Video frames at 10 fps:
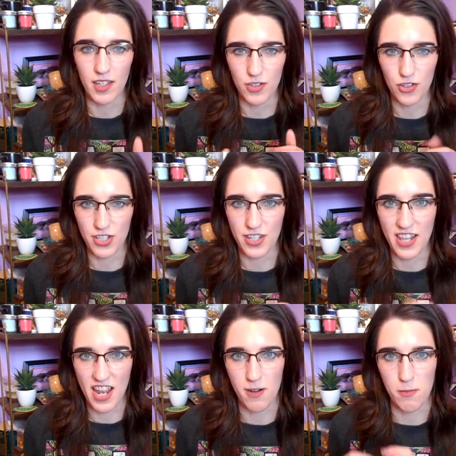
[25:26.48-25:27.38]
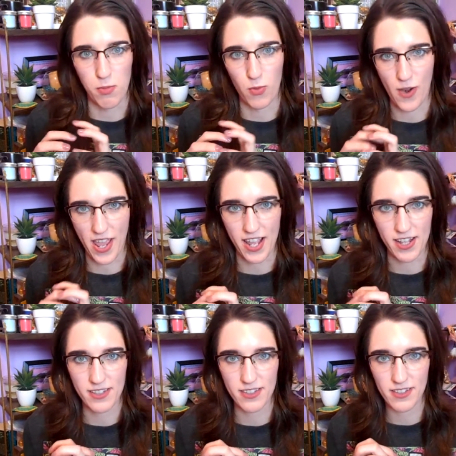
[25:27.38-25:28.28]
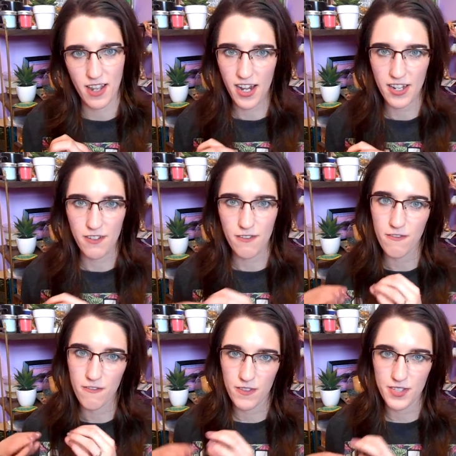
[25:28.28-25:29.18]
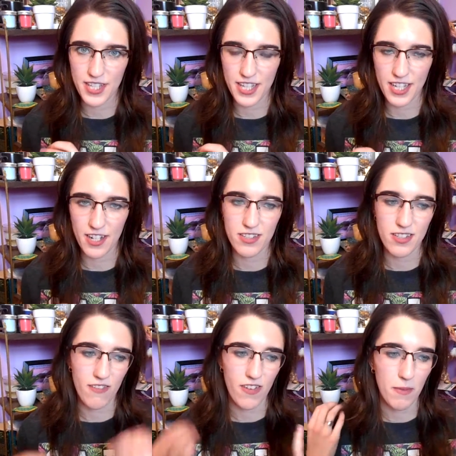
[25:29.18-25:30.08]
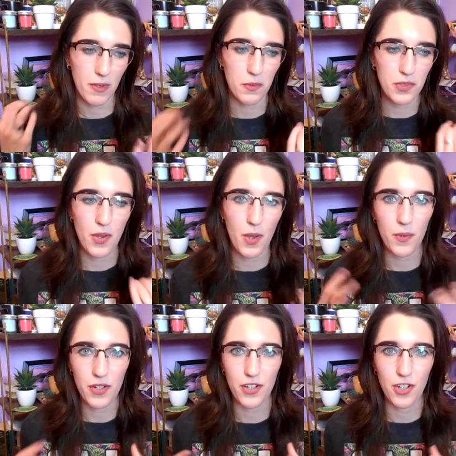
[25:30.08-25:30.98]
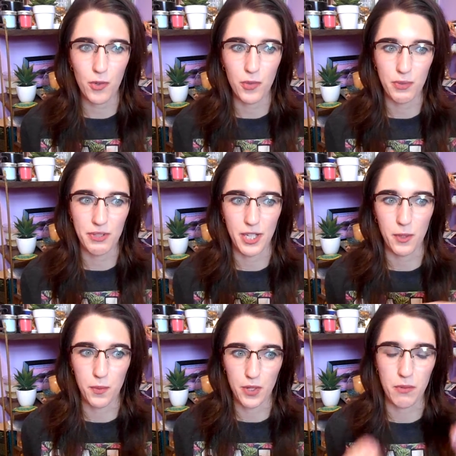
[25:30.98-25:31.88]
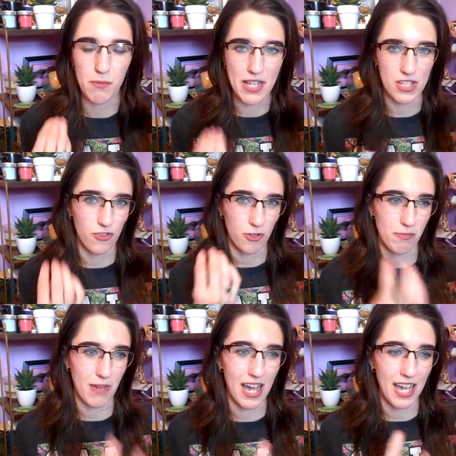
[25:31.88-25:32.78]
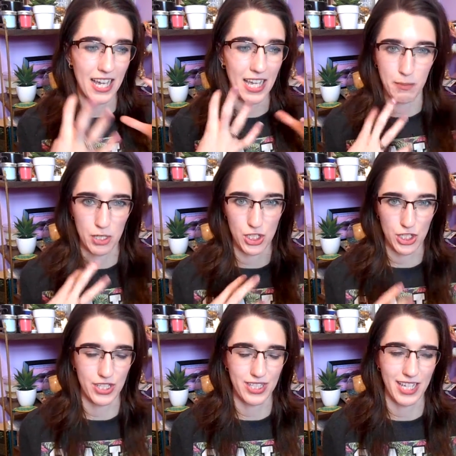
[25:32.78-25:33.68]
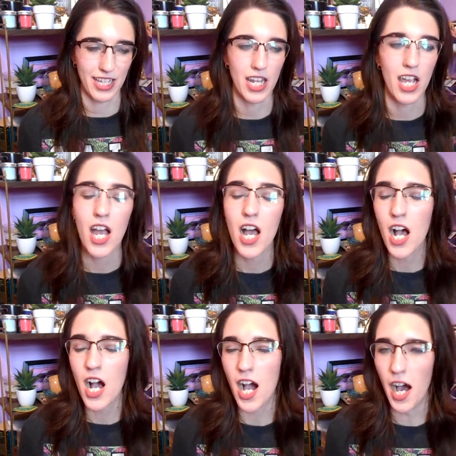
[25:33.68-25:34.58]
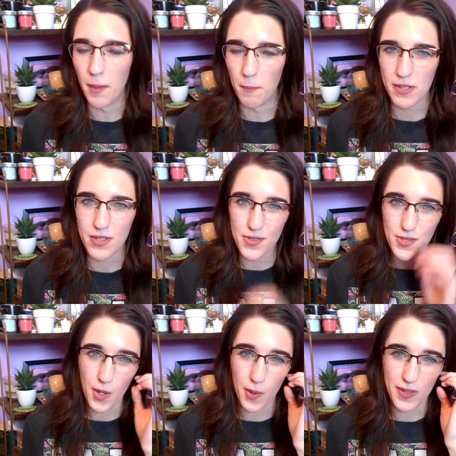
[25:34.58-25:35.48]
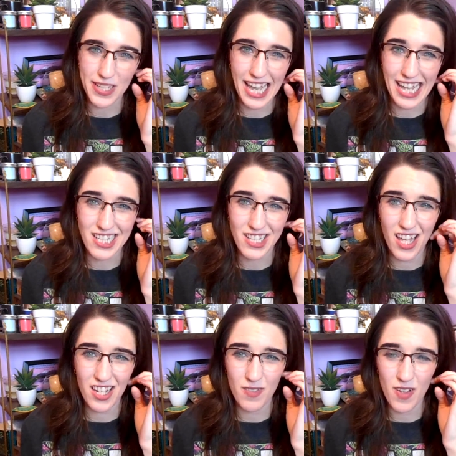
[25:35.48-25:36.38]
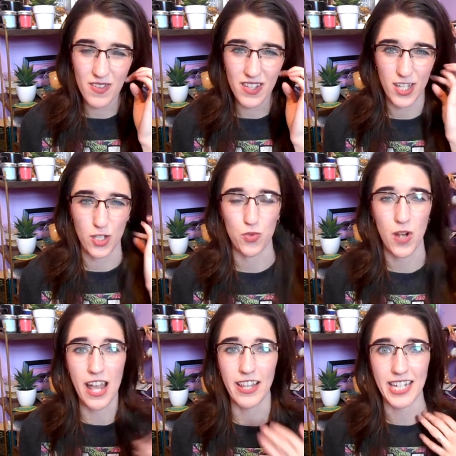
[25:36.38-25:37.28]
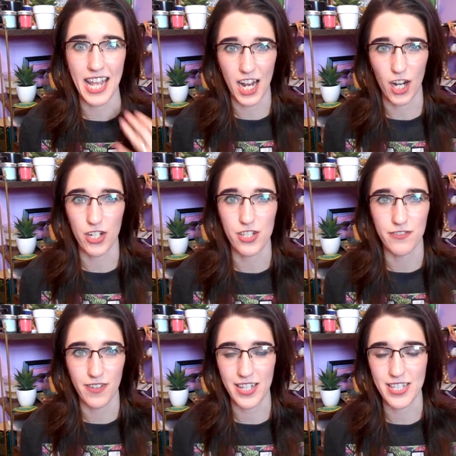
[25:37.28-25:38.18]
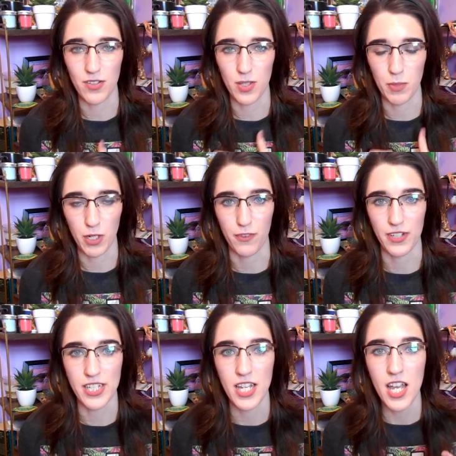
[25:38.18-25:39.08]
just their brands kind of skincare stuff and I'm like well no I want to know what will like work best for my personal skin um so yeah it's a lot of I feel like trial and error to find out the perfect